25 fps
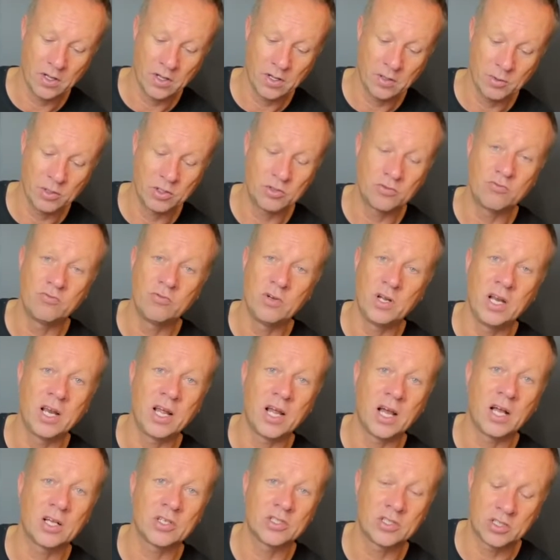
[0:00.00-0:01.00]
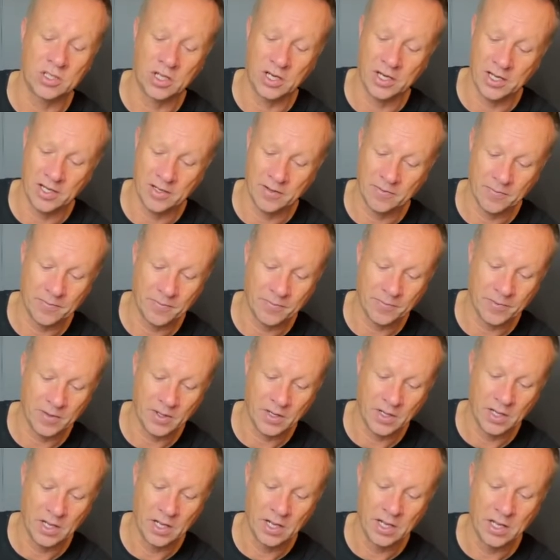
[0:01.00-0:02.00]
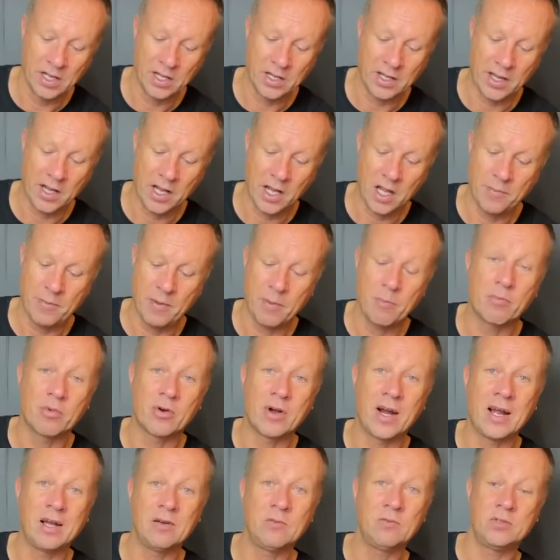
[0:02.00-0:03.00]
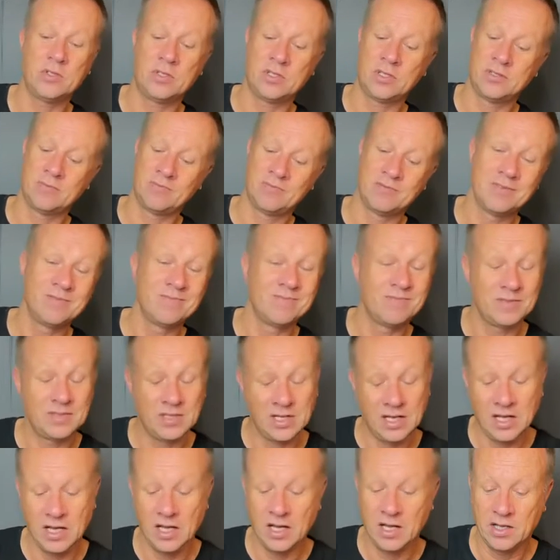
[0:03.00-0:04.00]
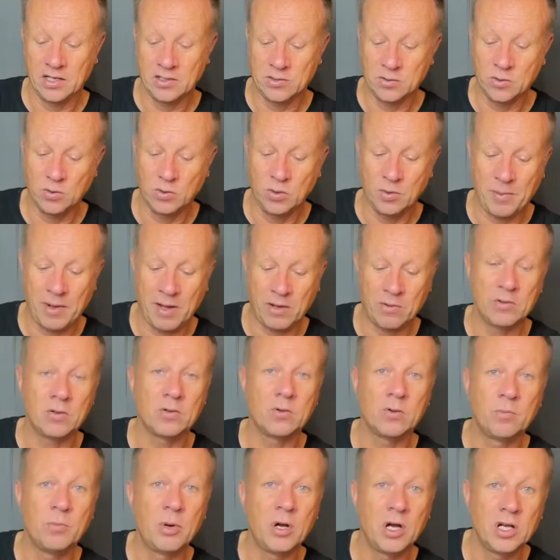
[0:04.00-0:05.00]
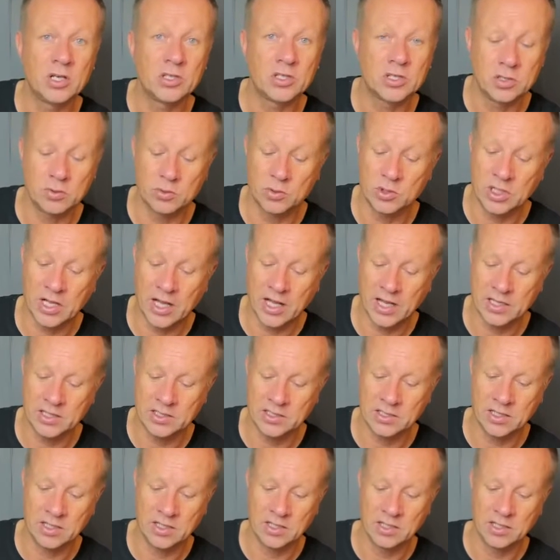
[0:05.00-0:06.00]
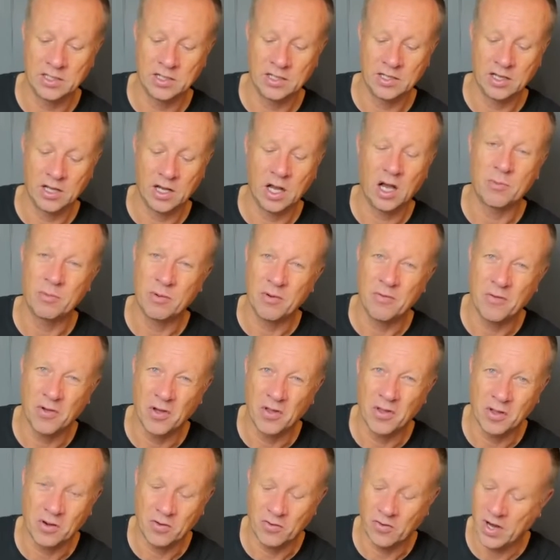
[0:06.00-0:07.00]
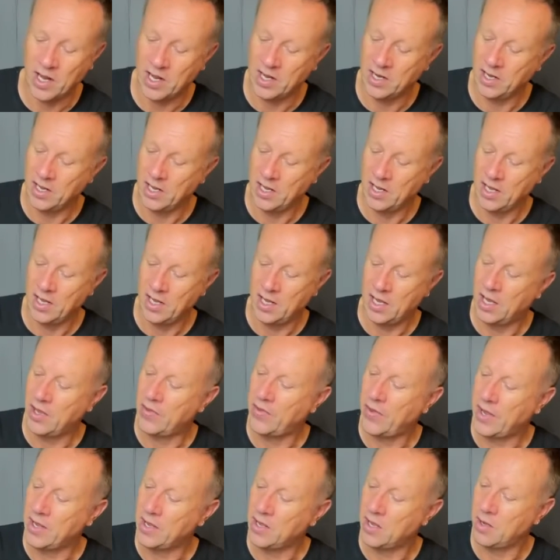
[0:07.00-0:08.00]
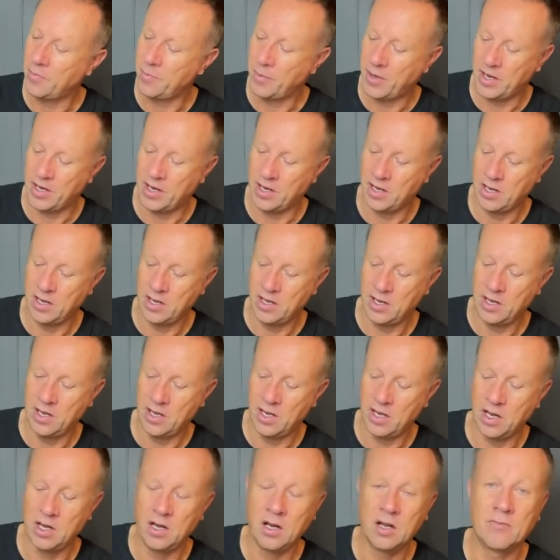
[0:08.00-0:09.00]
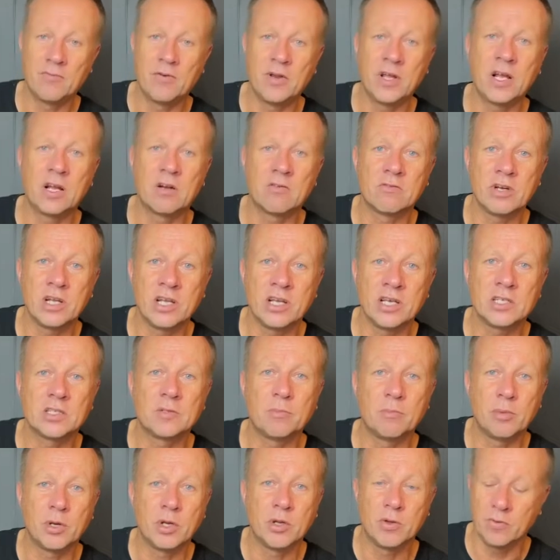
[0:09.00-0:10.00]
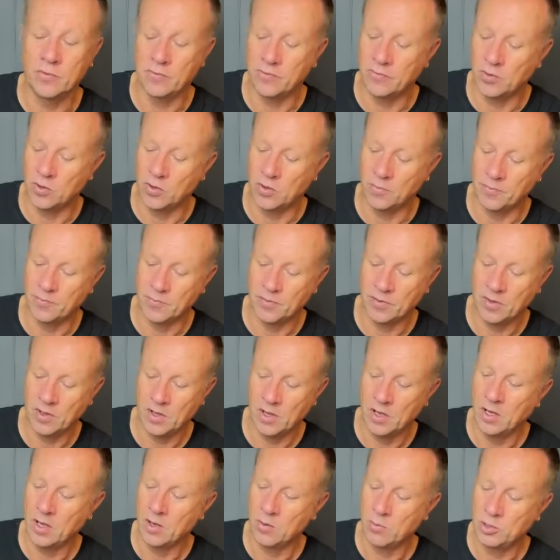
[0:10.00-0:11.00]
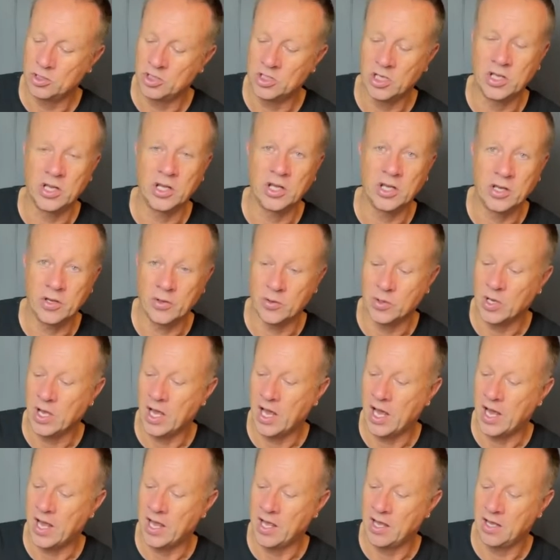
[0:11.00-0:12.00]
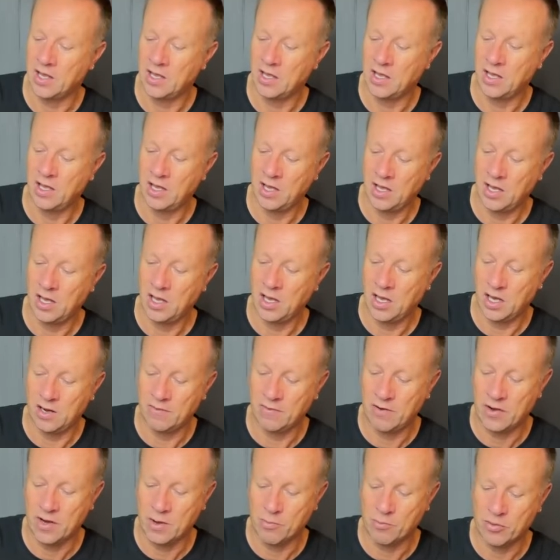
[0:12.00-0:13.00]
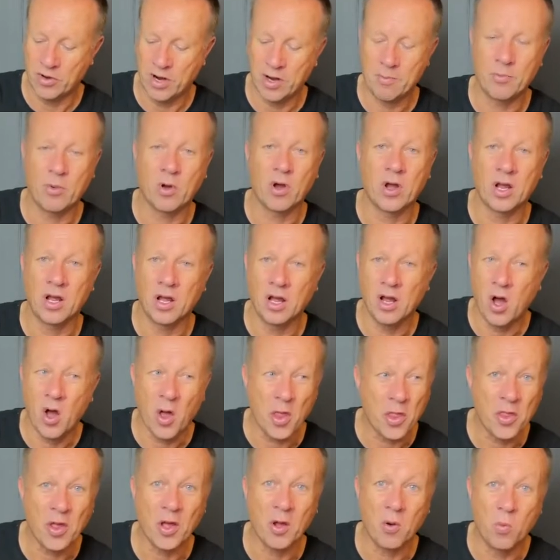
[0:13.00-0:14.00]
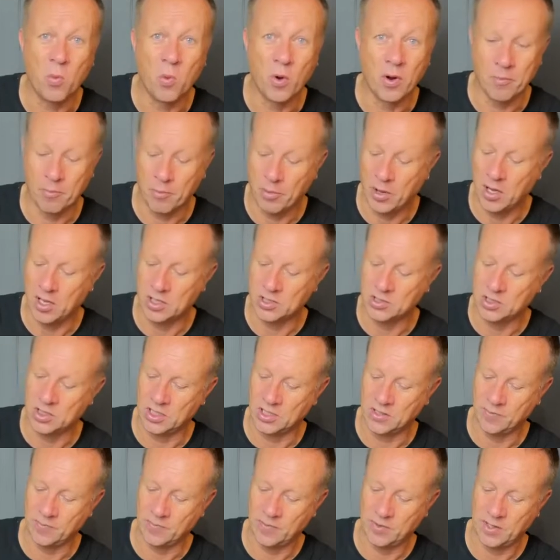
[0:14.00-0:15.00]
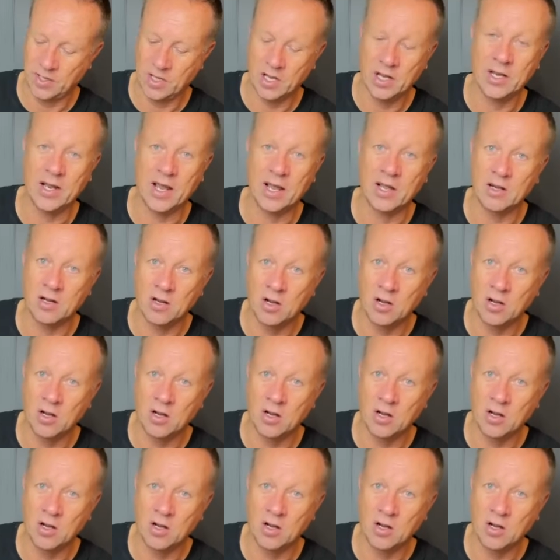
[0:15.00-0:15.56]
which really are stunning. They come in browns. It's all about your personal taste. I prefer the green, and they come in a lovely greenish blue form, which in the UK are only bred by, I think, one person, and they're